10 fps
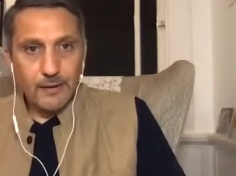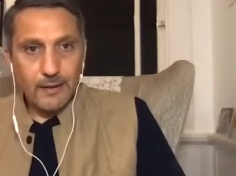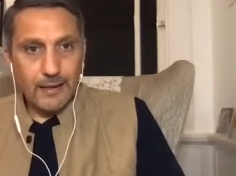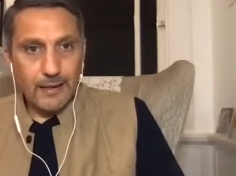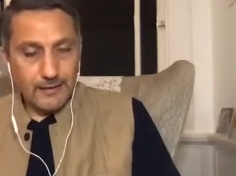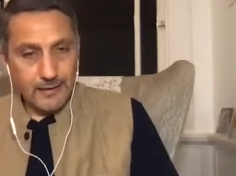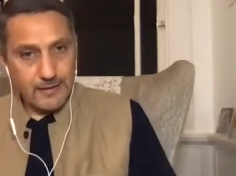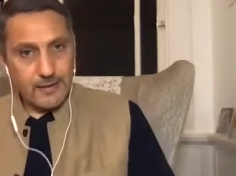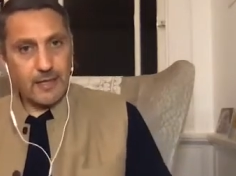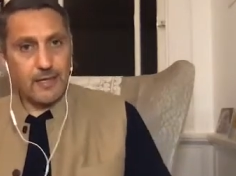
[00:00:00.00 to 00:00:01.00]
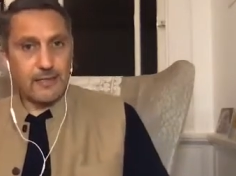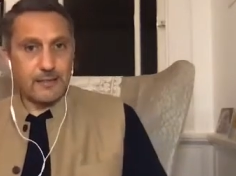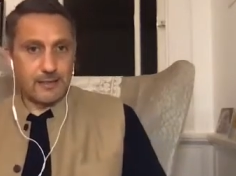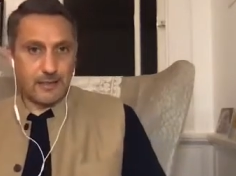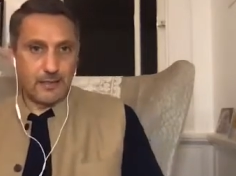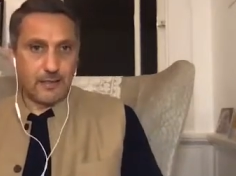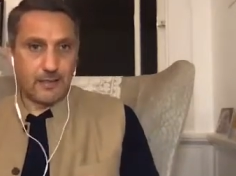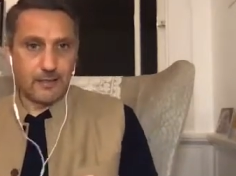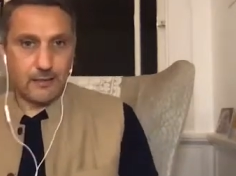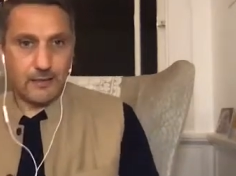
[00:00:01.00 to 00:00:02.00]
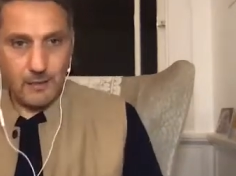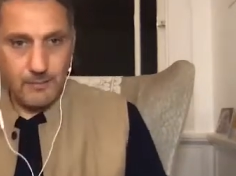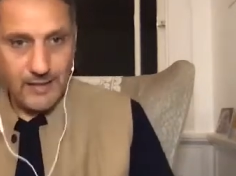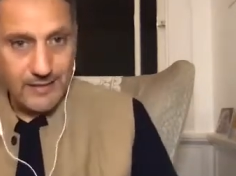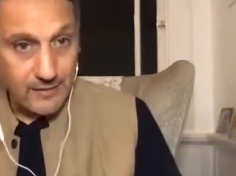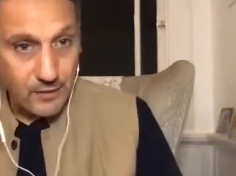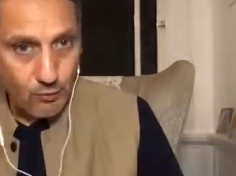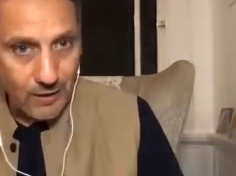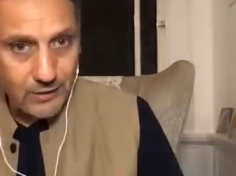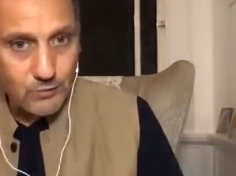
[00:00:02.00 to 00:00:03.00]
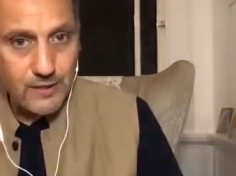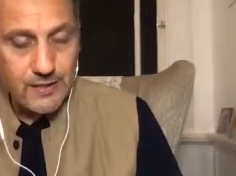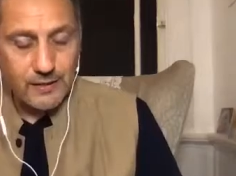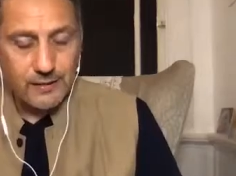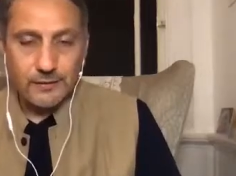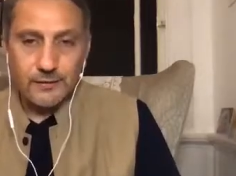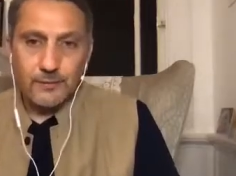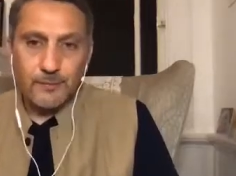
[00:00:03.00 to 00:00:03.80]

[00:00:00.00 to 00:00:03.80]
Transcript: And this has come as a direct result